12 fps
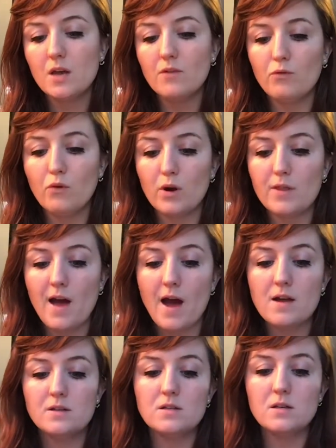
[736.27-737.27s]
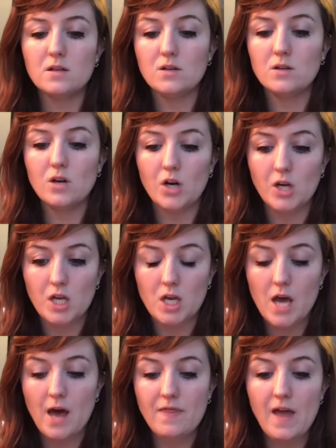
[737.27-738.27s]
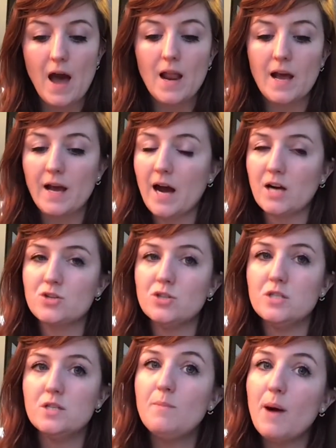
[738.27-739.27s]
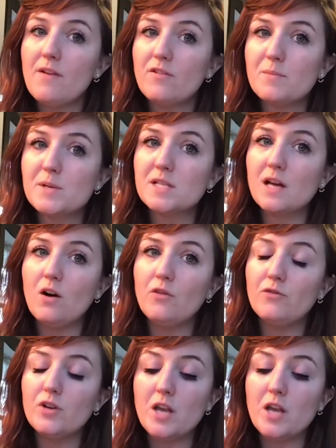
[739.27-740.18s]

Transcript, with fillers: for that hoodie, and that I actually did buy for myself,